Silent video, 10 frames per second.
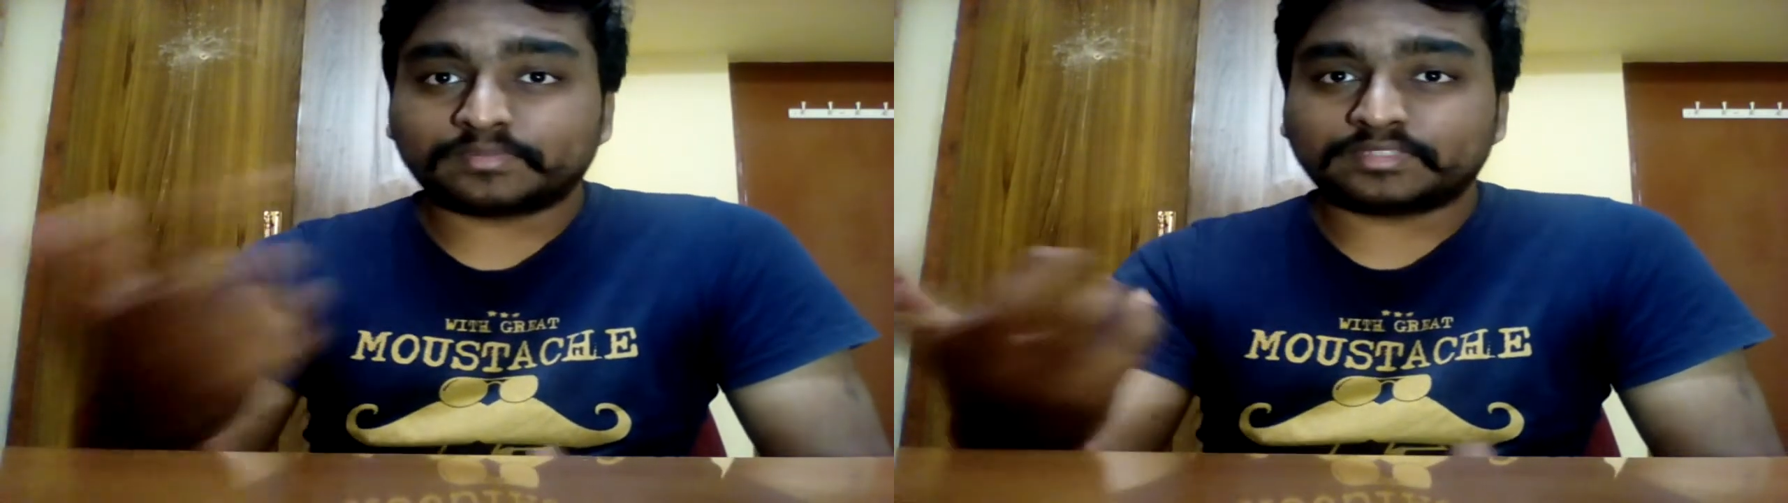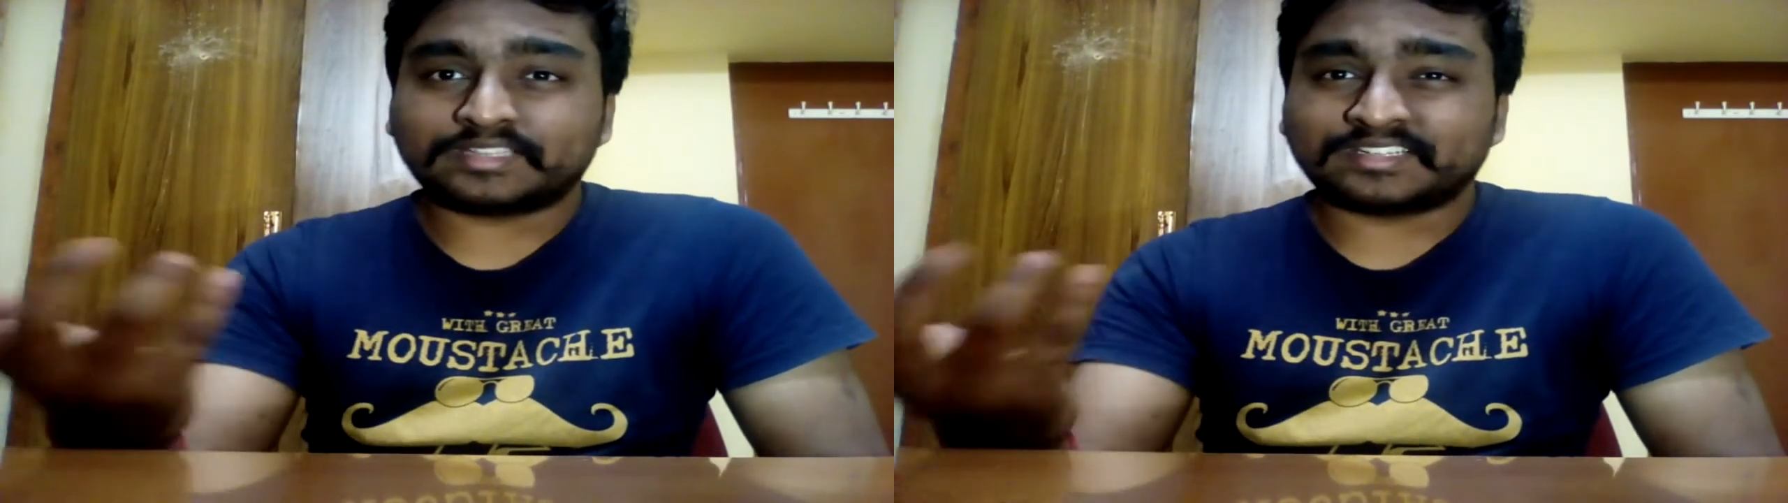
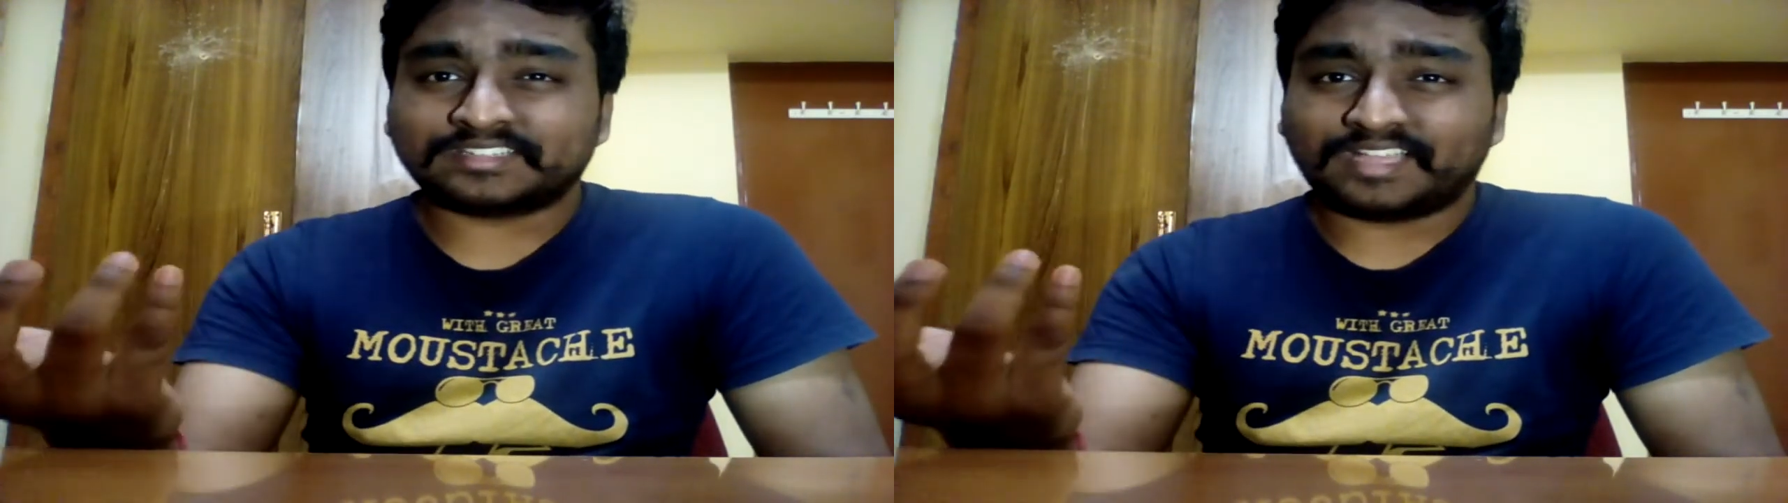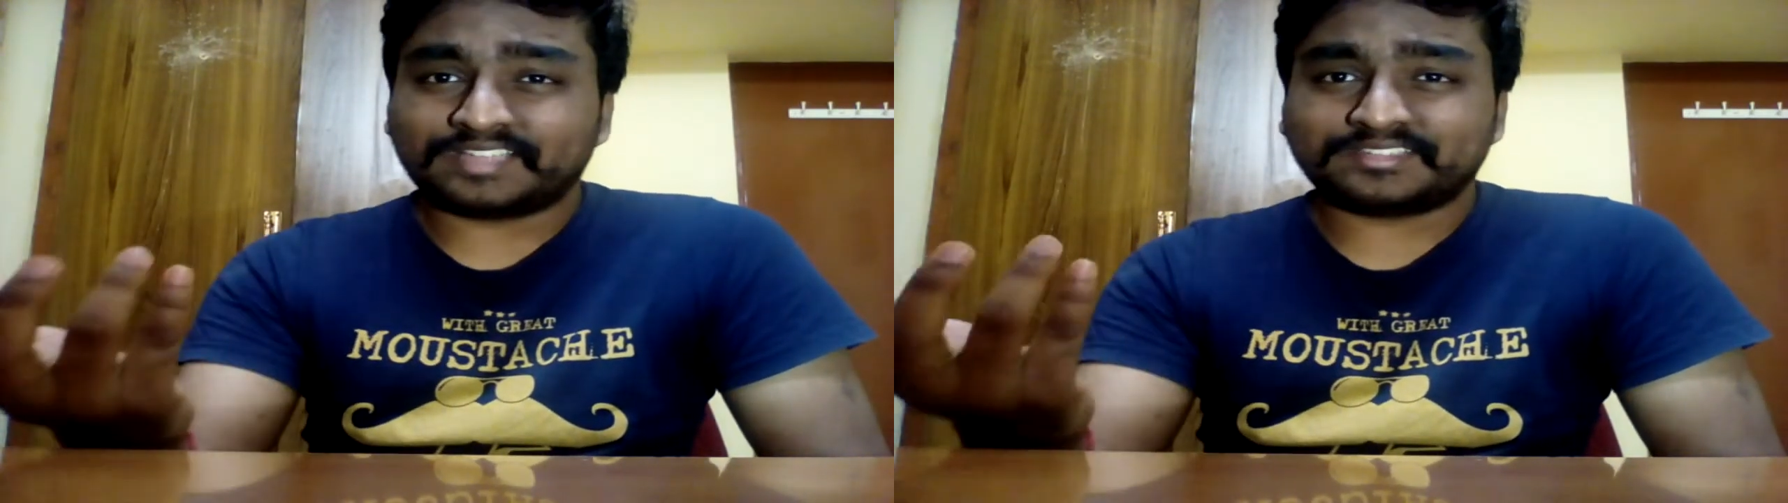is done
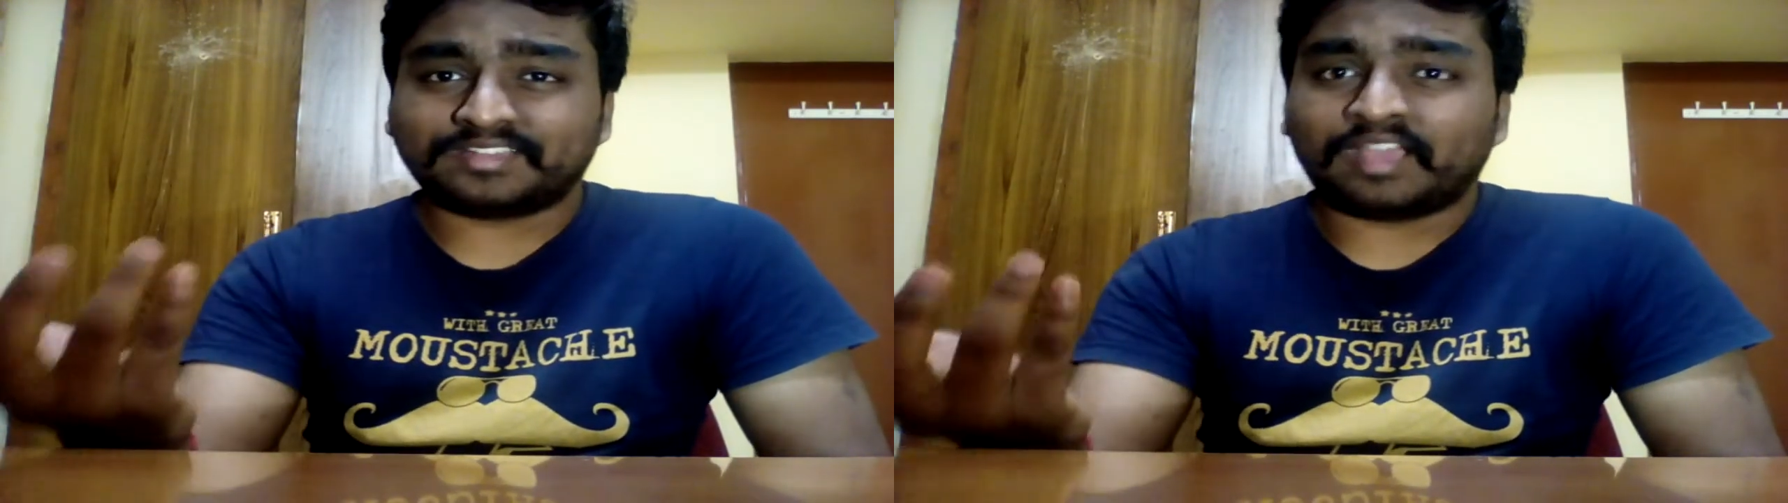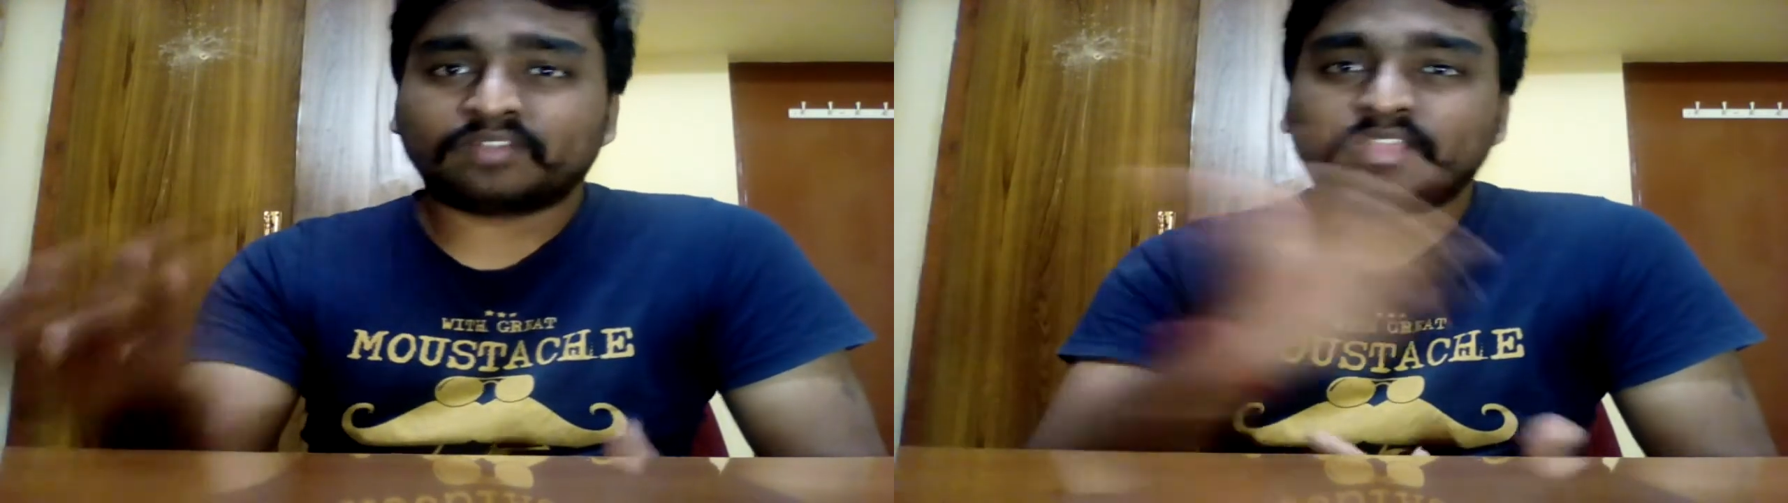and dusted now.